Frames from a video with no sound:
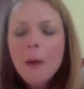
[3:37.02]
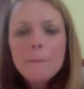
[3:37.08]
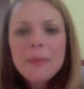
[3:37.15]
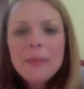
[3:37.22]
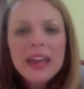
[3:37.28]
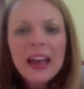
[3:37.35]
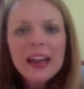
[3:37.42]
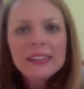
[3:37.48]

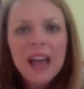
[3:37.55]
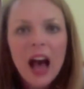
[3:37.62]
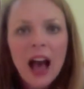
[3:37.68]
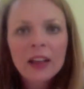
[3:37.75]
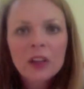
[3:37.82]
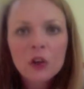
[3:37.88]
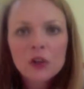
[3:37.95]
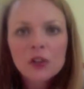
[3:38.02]
because
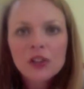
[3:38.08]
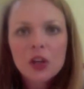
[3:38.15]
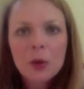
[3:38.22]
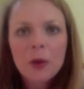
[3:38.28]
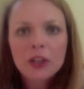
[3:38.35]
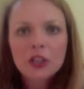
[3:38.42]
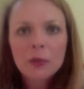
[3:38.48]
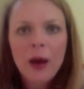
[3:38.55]
I learned so
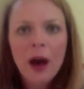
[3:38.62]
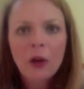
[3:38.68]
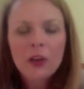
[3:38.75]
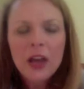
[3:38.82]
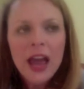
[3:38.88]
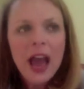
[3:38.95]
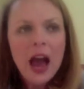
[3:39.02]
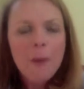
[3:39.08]
much about
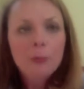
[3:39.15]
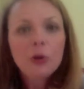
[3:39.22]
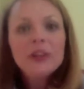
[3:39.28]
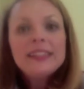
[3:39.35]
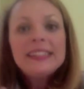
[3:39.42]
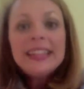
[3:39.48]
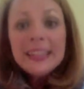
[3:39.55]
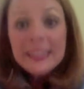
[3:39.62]

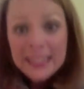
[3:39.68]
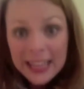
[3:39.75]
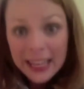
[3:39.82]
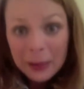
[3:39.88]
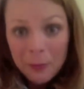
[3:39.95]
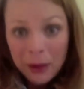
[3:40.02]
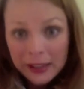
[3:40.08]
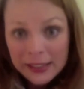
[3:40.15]

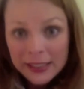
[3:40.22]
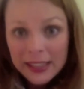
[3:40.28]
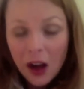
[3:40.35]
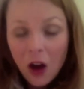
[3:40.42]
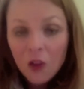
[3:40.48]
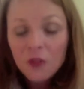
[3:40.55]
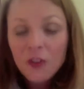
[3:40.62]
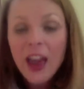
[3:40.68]
presenting
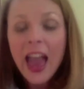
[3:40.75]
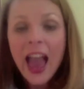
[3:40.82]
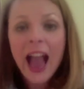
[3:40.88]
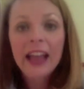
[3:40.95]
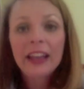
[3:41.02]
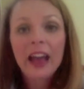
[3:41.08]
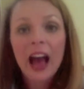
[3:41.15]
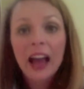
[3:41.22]
myself.
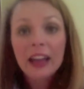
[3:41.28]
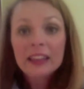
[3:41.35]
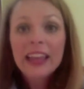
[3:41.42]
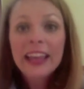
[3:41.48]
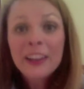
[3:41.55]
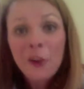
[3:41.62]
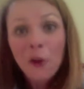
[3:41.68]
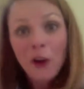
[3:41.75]
And I
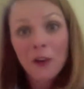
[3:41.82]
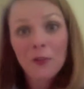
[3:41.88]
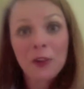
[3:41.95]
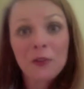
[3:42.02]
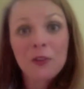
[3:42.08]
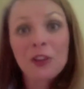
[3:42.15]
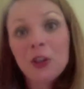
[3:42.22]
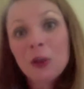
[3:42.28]
later have
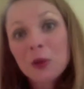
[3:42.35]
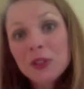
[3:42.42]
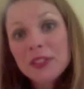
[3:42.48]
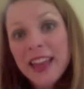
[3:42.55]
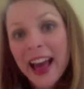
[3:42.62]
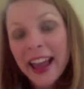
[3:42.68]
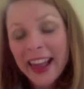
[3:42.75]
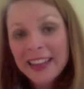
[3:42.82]
even used
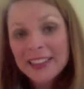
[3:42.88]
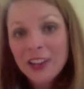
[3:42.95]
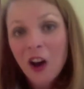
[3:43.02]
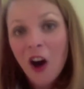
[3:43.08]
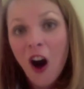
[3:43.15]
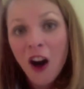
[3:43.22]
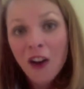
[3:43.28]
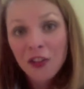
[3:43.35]
that as an
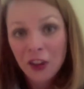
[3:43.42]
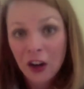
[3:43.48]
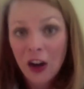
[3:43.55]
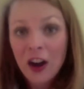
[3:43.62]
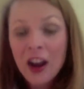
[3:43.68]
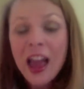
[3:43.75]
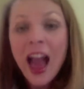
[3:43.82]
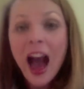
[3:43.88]

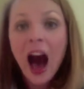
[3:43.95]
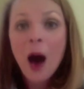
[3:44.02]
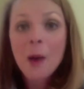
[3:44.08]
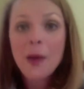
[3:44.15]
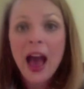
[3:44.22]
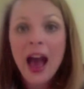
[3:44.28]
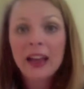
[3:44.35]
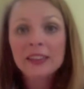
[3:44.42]
author,
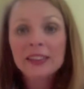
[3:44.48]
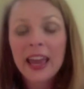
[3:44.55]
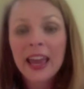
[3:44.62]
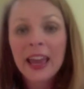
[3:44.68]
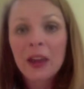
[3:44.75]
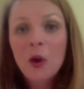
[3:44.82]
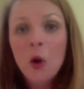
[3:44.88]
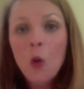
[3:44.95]
as
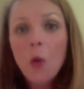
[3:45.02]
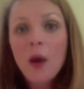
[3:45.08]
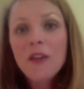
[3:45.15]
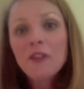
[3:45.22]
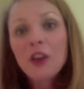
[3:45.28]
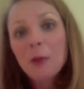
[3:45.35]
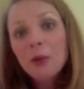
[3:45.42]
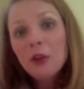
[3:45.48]
a way
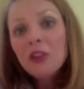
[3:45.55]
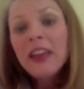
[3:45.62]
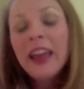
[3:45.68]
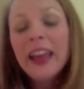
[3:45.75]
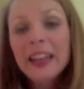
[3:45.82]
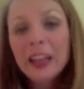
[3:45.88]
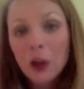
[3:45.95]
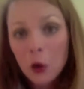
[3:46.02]
of
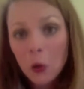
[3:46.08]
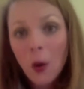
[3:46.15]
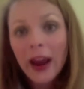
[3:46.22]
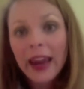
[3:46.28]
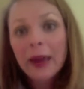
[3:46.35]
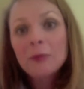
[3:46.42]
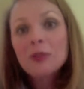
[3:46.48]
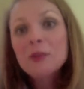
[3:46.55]
communicating who I
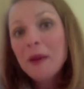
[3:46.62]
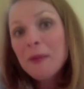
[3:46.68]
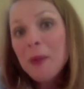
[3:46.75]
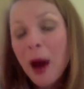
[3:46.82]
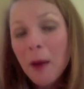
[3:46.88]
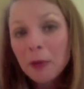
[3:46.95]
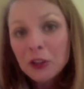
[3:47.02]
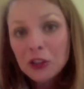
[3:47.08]
am to my
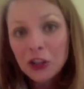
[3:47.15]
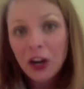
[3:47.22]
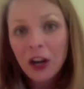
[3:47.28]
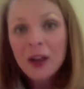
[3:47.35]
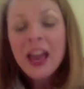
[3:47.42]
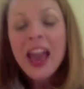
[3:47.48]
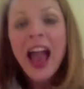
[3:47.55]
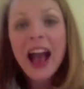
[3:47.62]
publisher,
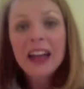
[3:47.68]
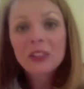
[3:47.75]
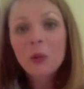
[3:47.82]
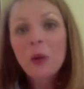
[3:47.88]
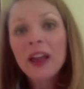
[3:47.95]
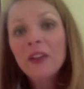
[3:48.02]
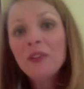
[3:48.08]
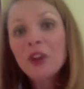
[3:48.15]
as a
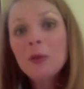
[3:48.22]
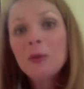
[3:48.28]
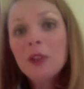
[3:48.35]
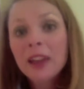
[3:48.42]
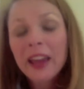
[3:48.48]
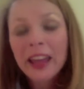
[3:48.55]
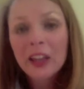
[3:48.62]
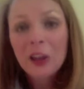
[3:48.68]
way of
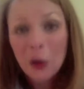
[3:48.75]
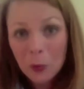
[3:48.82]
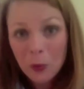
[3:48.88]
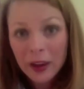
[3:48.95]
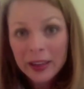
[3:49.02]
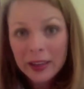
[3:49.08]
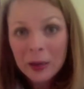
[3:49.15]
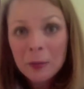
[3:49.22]
communicating who
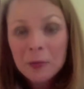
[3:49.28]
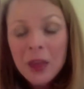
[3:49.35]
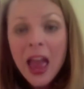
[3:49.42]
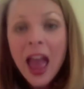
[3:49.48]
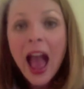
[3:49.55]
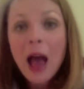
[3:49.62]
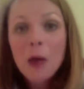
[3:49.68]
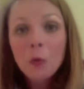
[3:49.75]
I am
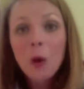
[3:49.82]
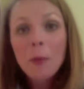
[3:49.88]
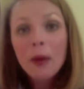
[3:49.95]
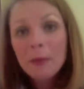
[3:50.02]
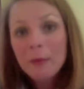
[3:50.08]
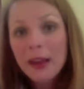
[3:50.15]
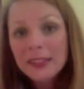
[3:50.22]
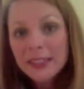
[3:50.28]
and what
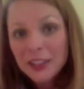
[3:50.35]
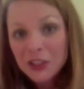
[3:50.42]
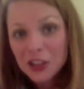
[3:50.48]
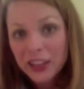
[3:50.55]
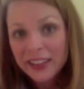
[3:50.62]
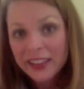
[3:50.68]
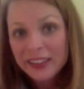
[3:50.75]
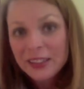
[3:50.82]
my message
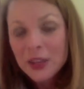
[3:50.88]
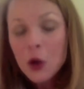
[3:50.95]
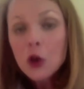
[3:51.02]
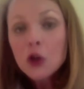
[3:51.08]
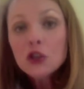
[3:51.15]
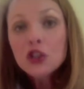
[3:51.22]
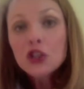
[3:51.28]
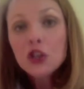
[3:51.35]
is
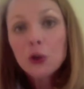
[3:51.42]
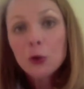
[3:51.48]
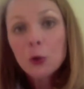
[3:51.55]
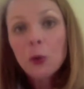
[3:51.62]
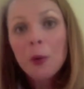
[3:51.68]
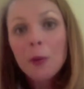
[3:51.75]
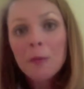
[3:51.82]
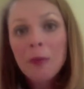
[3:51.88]

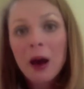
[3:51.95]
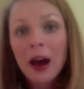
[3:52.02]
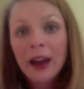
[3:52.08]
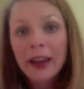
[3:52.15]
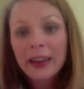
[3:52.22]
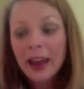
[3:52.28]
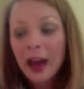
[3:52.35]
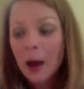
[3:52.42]
to
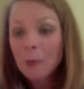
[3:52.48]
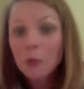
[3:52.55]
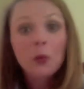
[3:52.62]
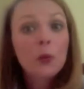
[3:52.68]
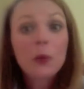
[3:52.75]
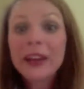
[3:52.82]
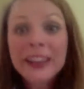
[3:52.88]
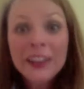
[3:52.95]
my
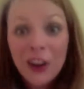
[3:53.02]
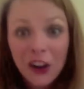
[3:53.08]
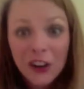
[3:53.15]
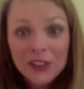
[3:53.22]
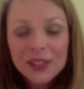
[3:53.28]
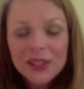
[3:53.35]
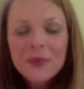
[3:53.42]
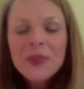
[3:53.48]

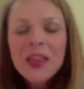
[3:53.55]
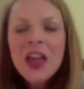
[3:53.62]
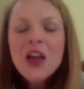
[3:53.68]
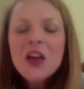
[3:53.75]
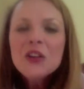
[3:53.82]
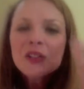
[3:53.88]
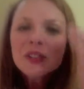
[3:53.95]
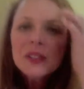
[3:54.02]
readers.
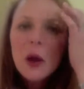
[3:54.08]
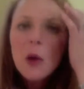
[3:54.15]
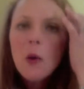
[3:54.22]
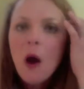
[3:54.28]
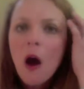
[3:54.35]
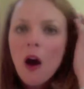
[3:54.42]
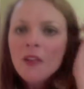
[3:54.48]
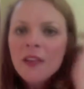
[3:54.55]
So
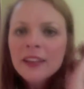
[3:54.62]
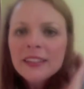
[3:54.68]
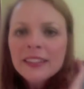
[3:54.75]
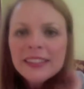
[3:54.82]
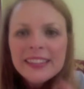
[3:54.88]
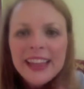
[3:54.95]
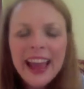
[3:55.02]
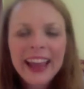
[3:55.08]
all that to
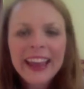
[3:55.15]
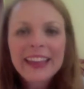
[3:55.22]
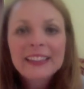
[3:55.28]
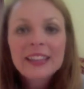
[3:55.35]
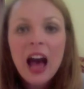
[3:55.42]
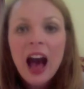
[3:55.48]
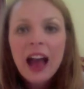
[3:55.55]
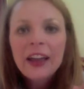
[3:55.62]
say is
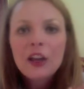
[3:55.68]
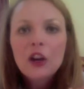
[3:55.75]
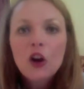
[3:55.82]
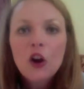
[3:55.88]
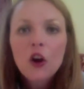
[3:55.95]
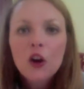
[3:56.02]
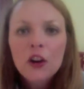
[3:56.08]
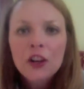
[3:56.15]
I
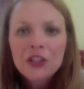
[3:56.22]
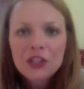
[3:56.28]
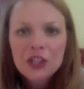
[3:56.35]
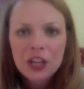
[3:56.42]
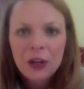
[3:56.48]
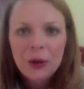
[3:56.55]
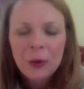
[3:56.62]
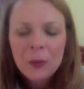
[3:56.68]
encourage
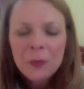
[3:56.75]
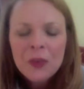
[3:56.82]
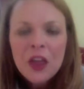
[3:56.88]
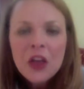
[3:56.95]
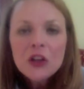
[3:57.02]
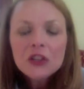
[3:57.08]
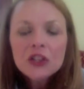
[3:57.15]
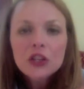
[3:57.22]
you
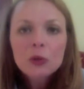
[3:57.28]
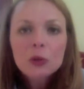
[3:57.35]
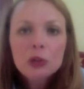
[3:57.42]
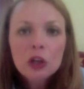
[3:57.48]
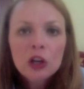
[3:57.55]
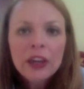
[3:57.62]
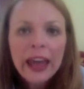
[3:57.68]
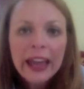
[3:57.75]
to
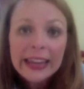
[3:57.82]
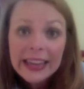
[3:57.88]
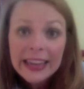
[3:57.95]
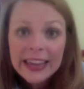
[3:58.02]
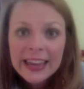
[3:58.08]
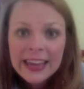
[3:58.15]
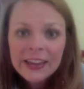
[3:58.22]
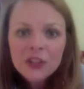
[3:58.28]
look at
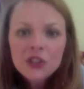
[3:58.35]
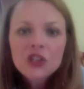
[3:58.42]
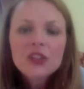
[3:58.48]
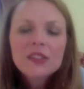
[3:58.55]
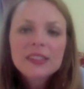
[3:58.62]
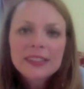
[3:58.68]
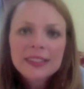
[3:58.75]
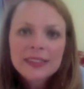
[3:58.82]
each
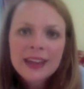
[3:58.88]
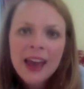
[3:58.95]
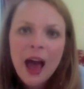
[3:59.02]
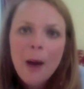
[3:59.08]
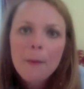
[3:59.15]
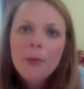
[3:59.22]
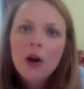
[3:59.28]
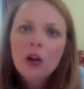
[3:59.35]

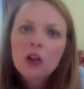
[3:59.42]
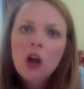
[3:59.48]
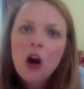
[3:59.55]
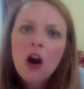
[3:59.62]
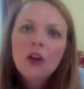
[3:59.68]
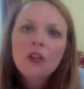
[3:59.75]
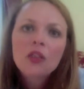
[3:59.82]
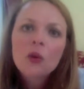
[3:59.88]
step
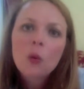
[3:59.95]
along the